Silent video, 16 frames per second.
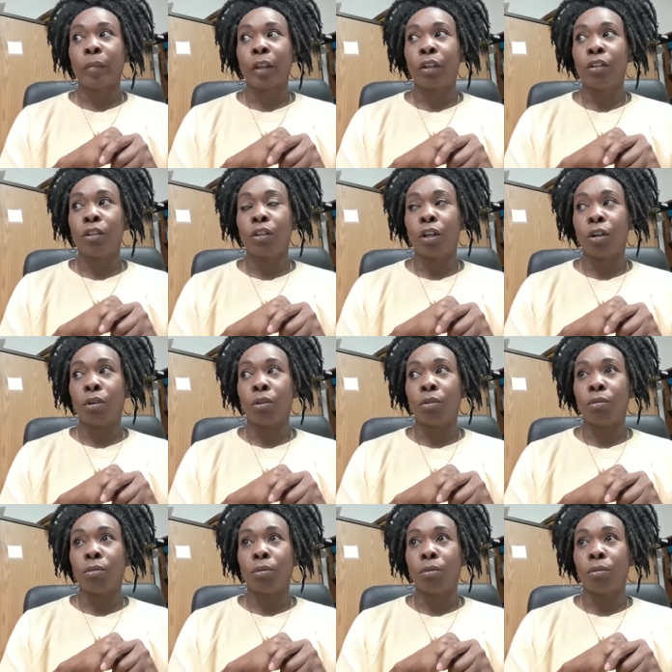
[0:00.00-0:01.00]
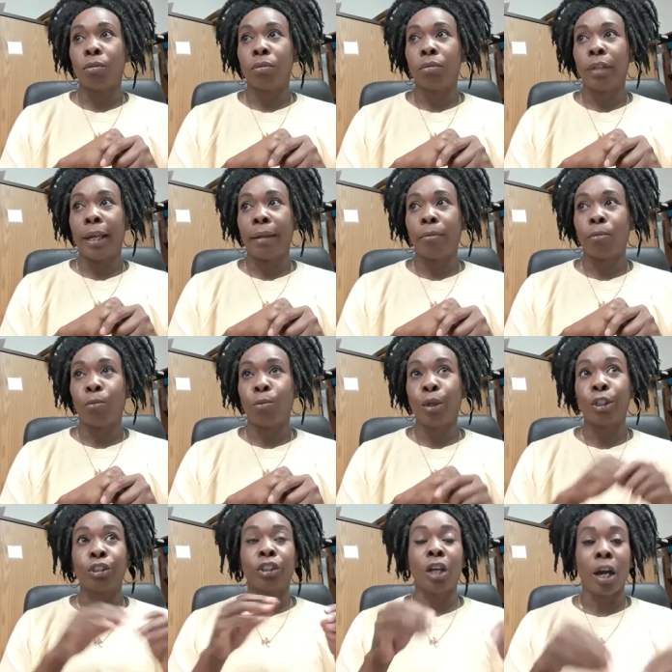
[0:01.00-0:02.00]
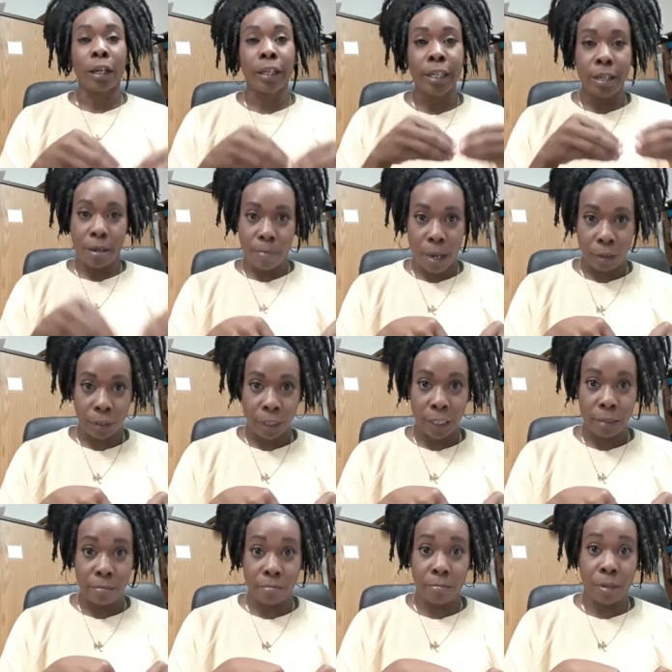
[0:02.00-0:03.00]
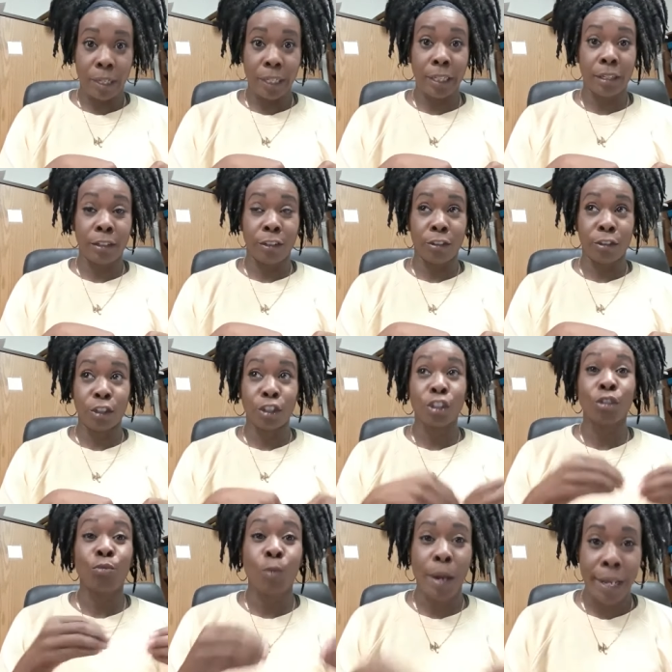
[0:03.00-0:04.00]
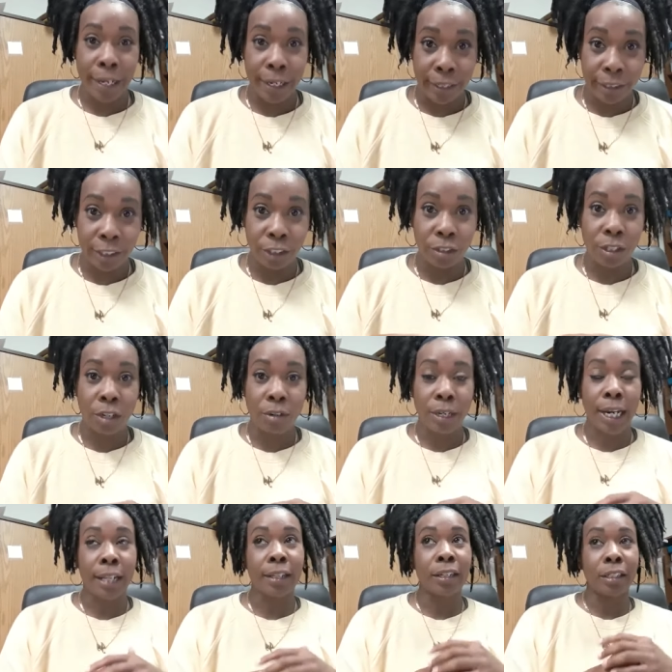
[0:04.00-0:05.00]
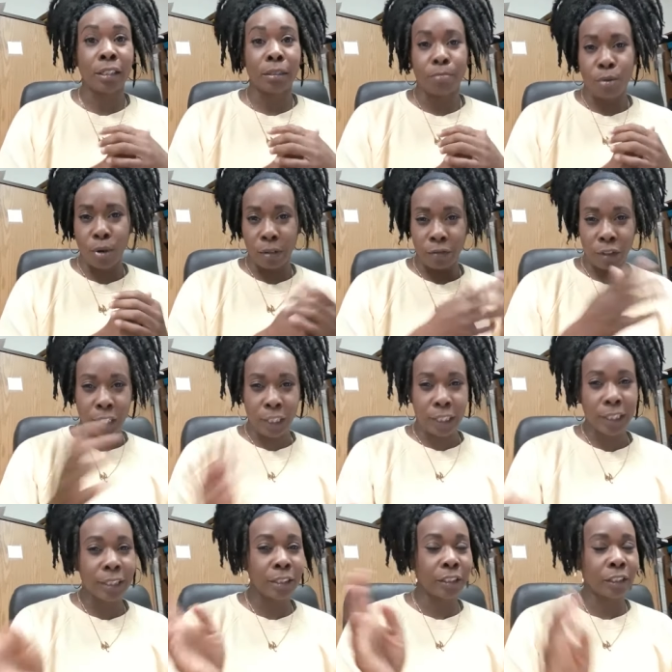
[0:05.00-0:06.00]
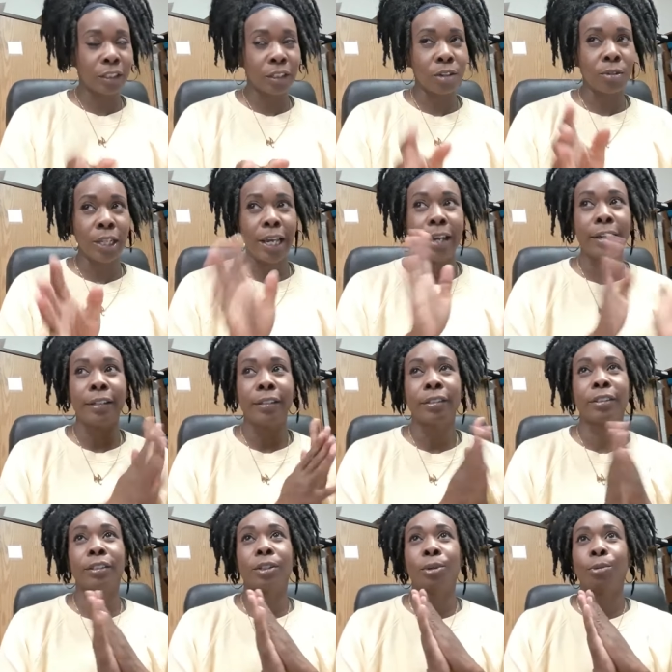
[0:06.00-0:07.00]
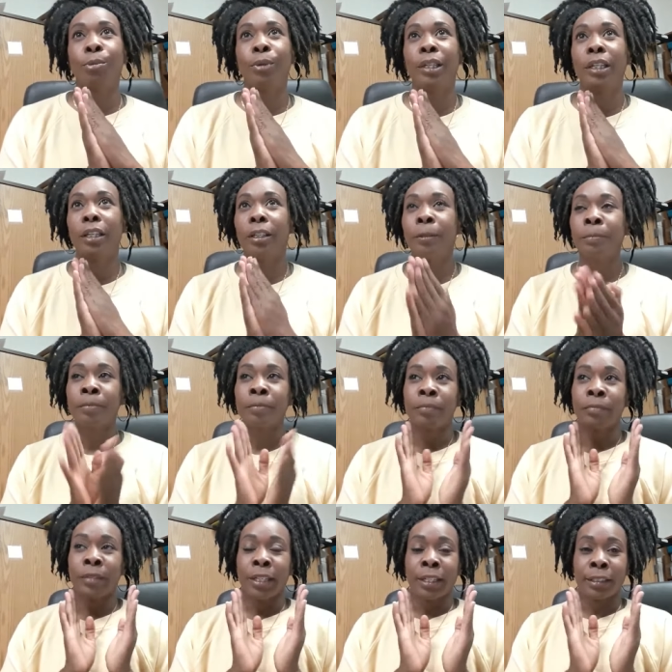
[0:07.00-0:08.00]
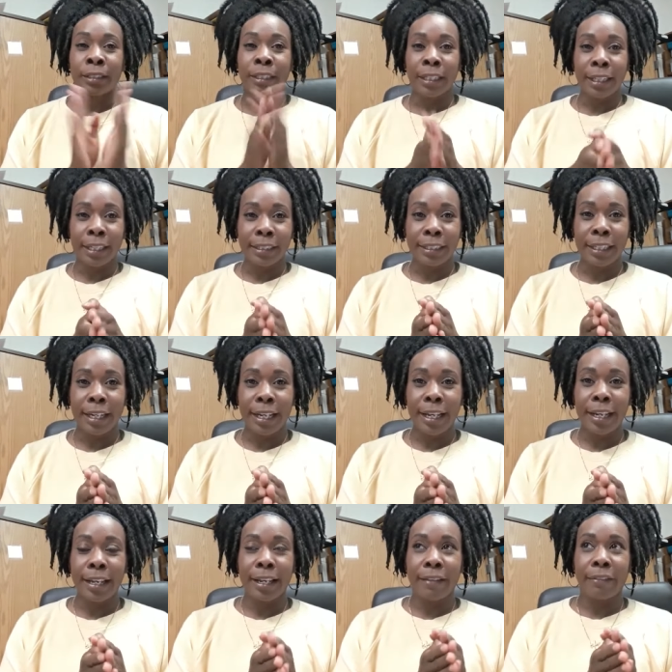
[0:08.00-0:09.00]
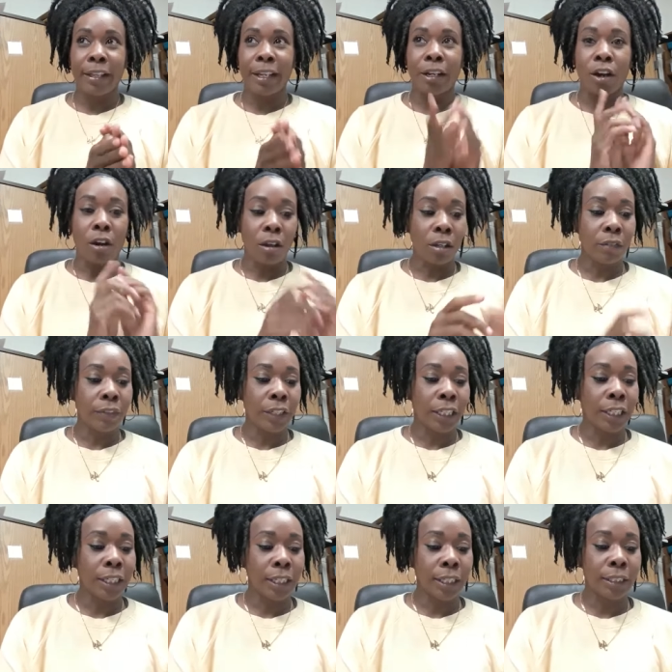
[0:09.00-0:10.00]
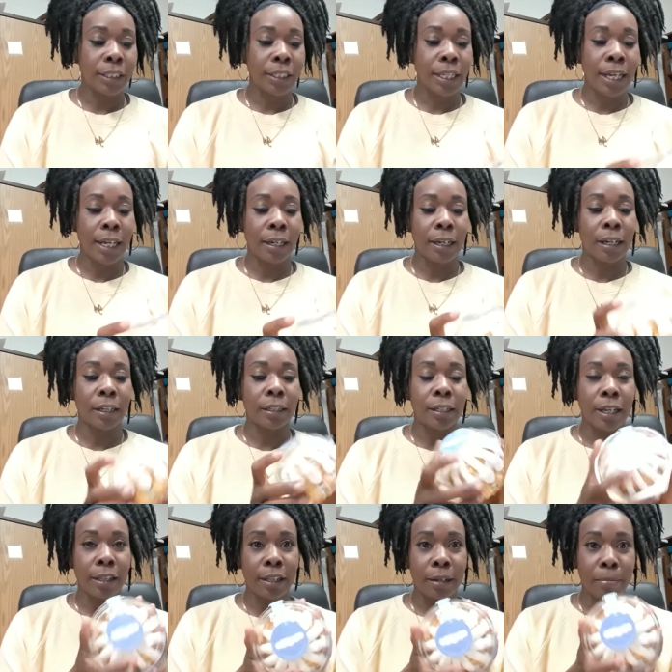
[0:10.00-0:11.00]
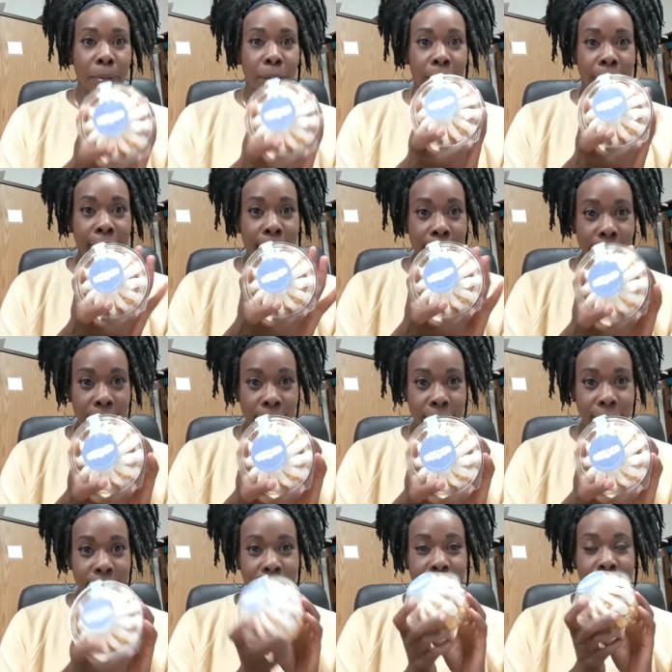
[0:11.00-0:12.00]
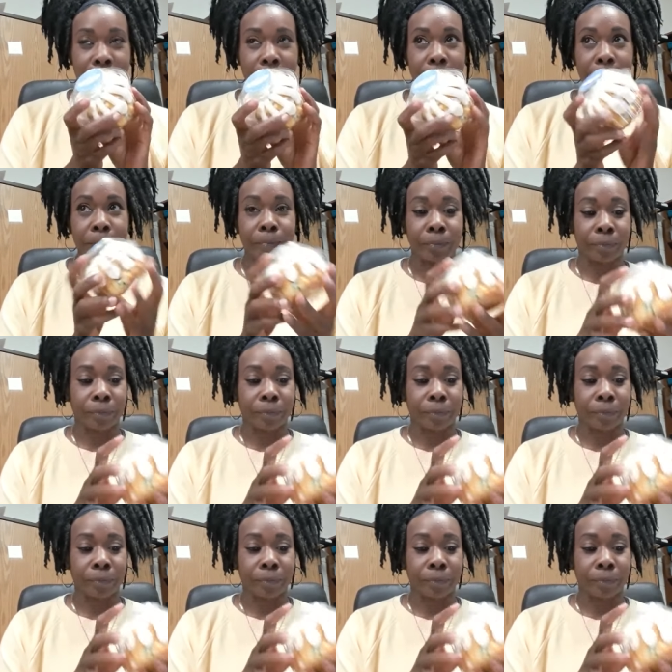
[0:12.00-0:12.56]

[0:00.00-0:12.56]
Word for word: you know, that we're talking about them in good ways, you know, and I think it's important for the kids to know that. And so we did that today, and then all of the kids got a Nothing Bundt cake today.